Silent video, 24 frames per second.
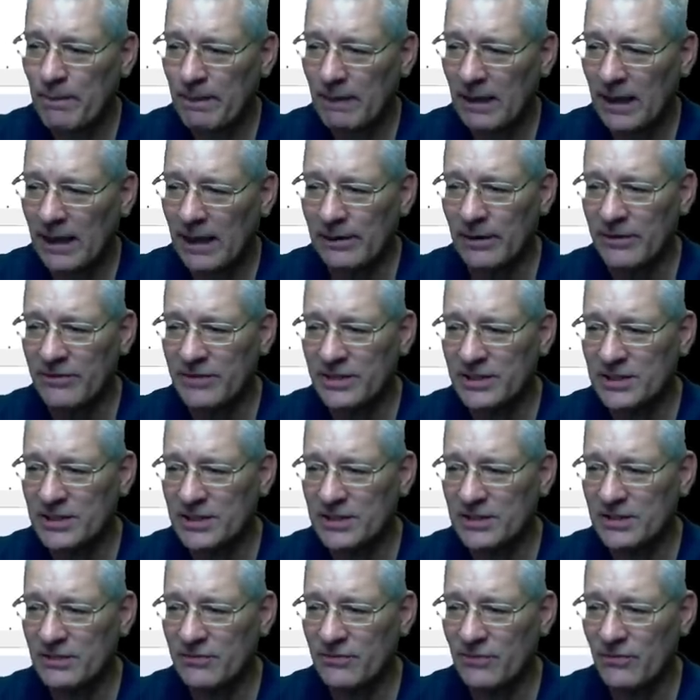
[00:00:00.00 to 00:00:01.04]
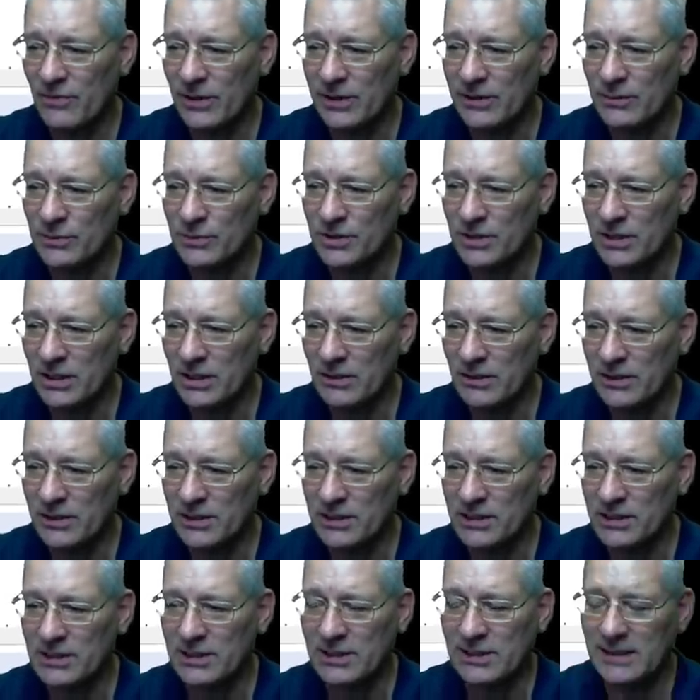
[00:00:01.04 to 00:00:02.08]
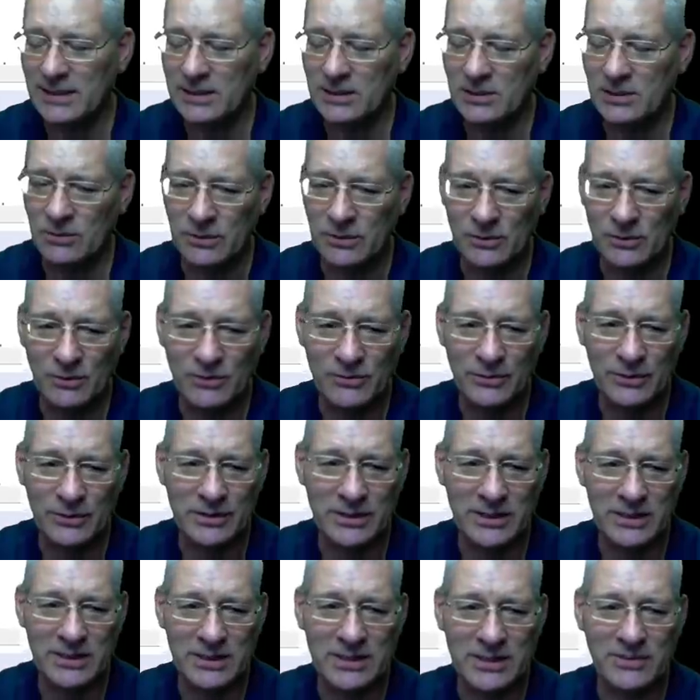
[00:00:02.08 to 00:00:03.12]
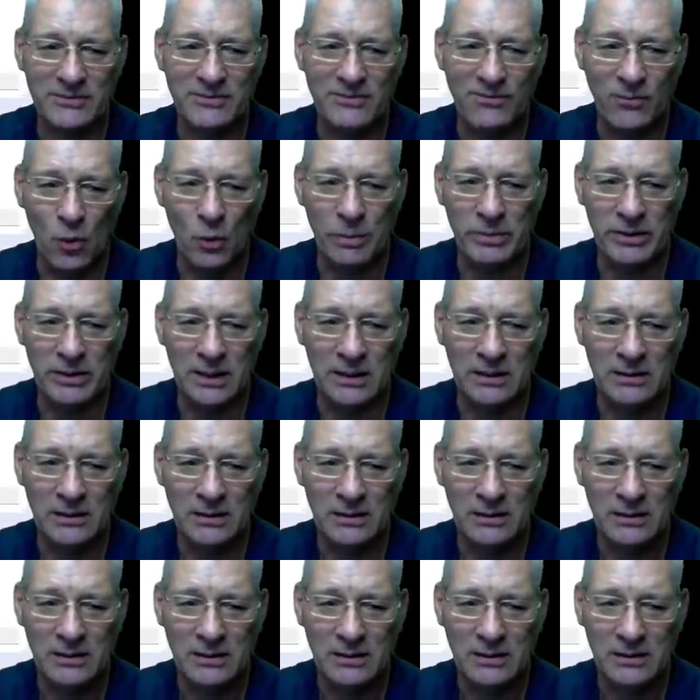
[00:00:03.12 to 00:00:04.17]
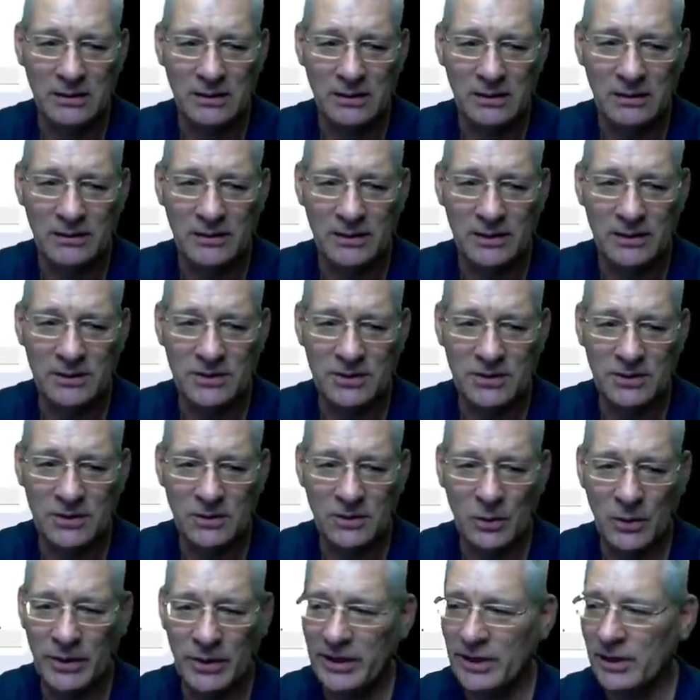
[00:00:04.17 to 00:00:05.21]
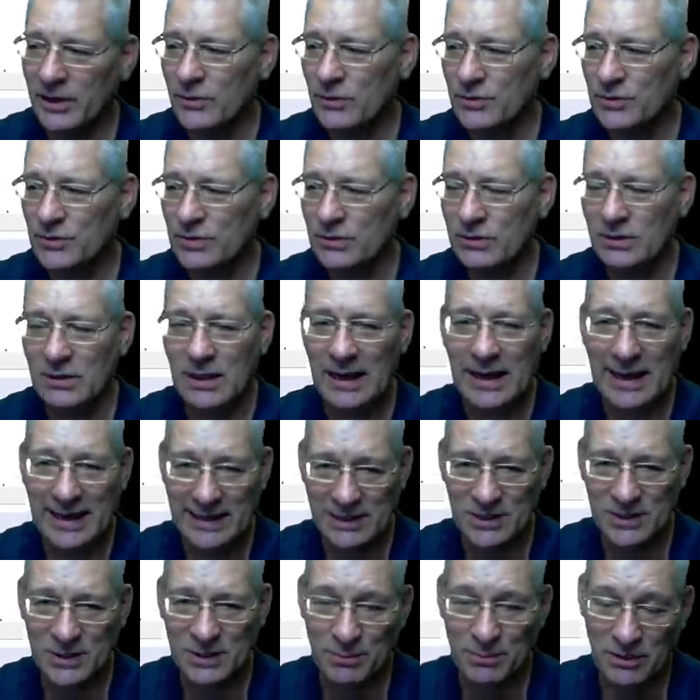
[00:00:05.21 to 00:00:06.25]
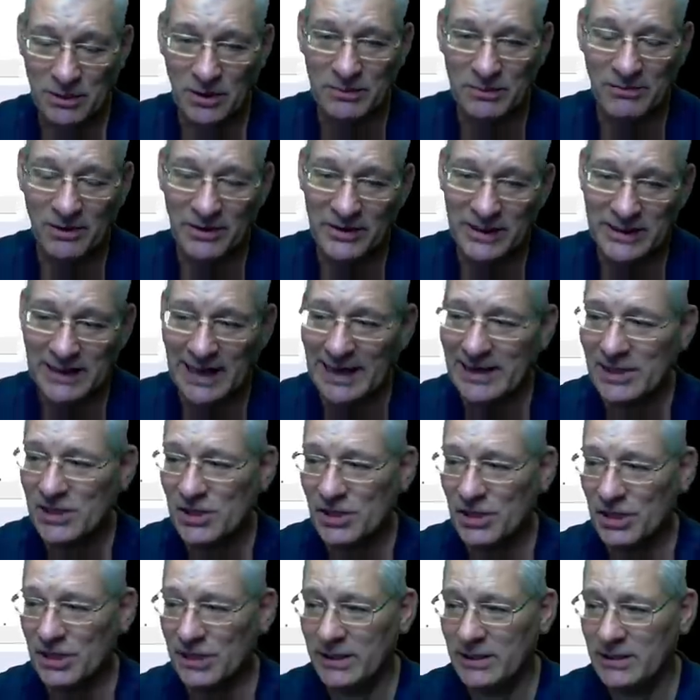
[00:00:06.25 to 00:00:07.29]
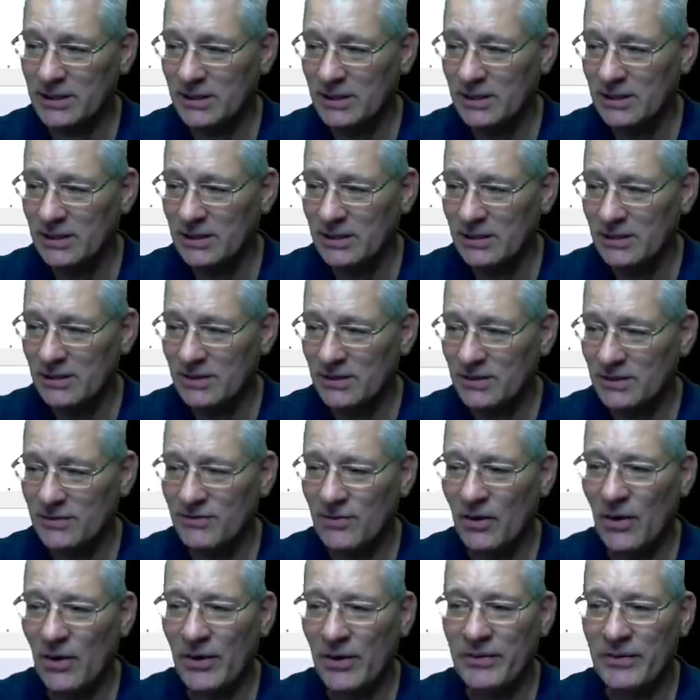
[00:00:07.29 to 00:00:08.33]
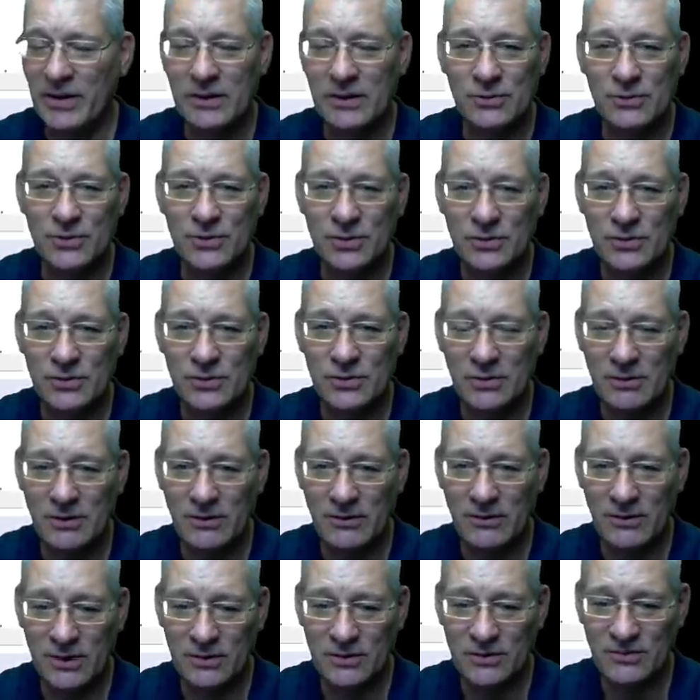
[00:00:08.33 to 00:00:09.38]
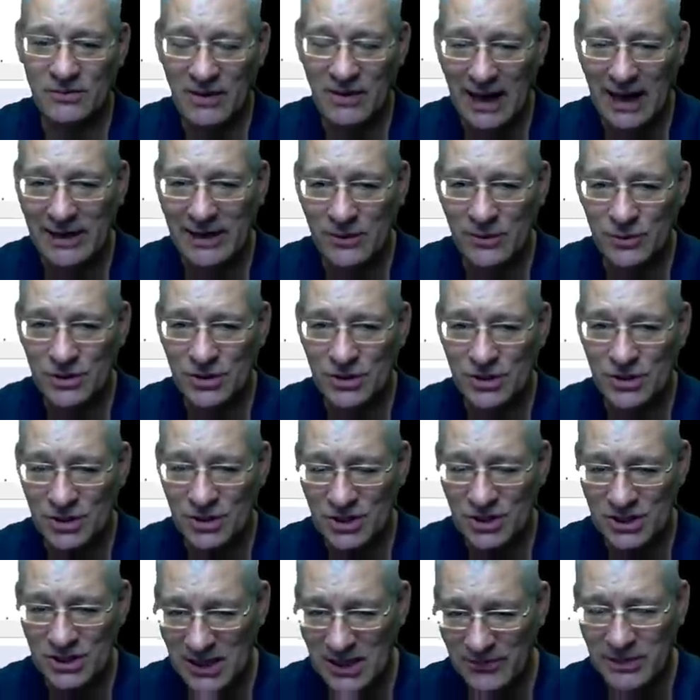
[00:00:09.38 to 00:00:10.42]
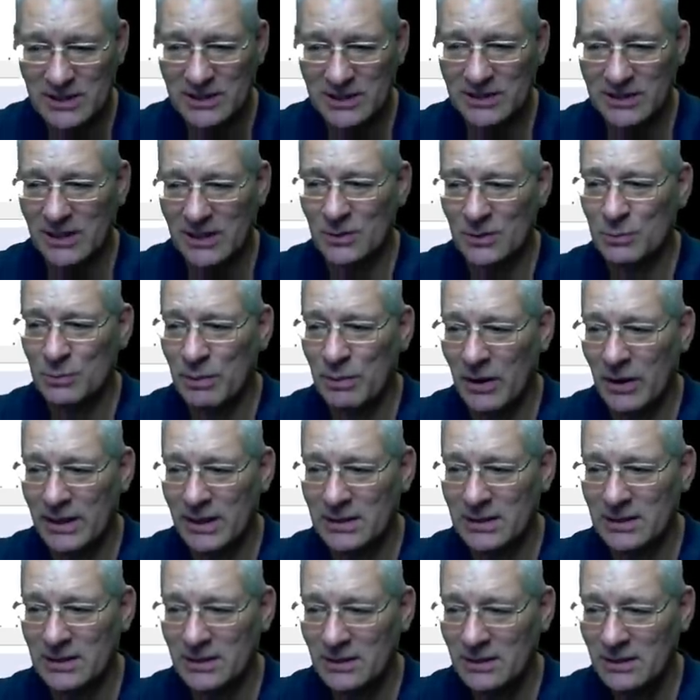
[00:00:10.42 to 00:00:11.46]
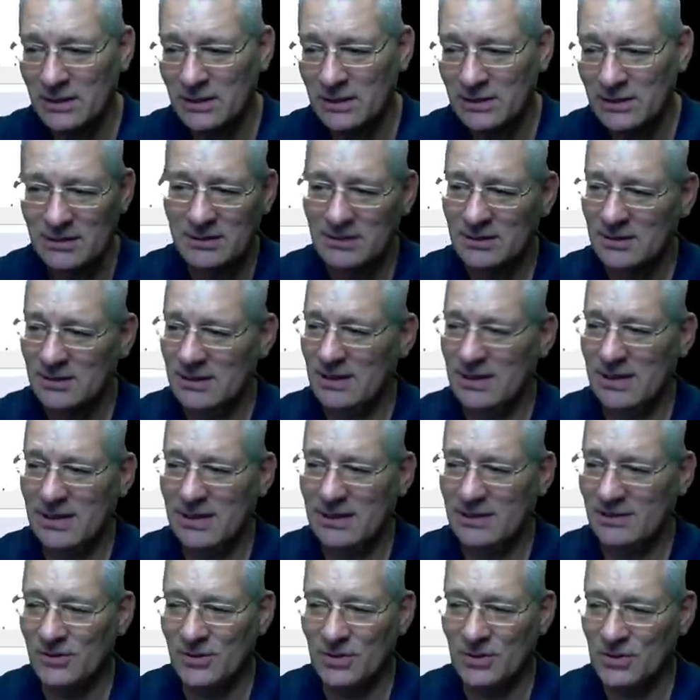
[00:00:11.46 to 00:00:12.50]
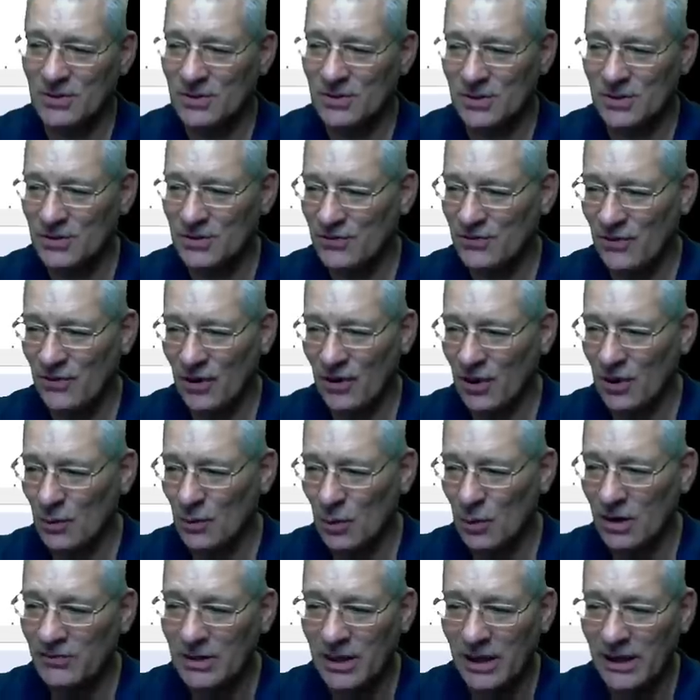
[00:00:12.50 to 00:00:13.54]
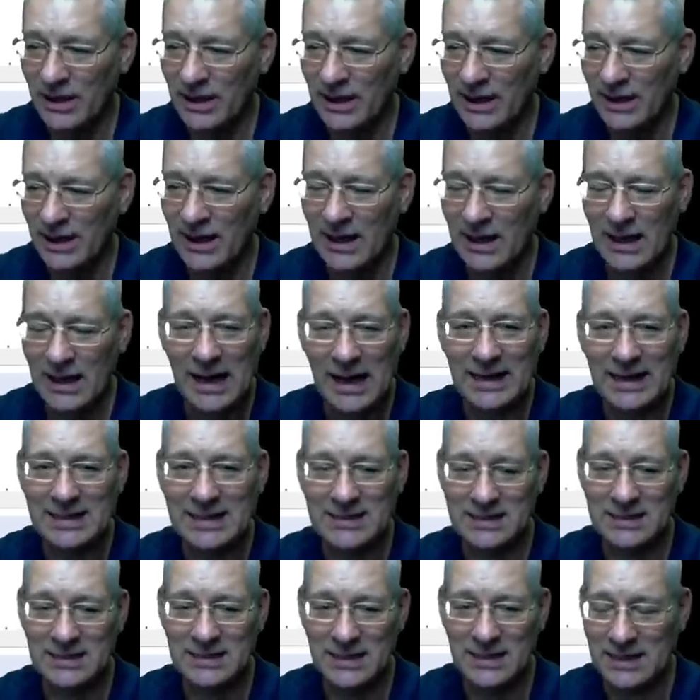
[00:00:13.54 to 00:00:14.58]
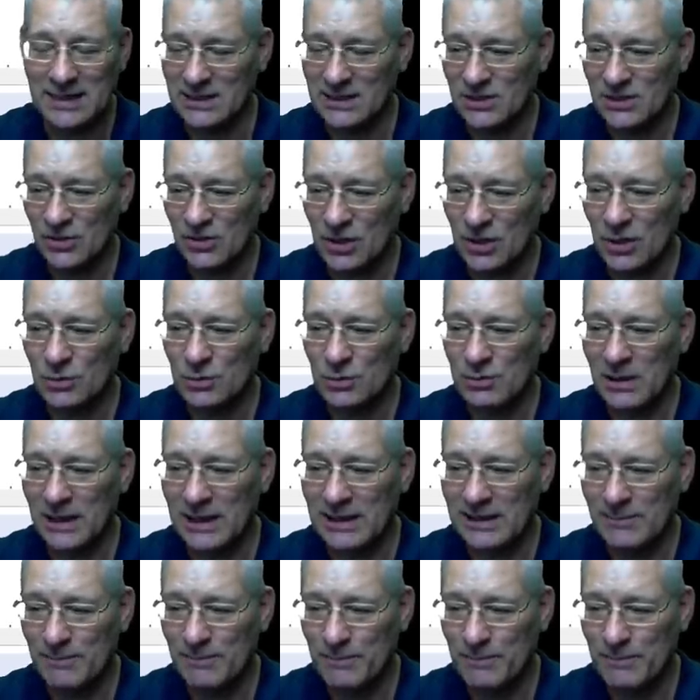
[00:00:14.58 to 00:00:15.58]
Anyway, this is the frequency. This is the sorry, not the frequency. This is the formula that uh, we use and supplied by the datasheet to find those those values to stuff into those bytes and just just follow what I've done here and it's it's child's play.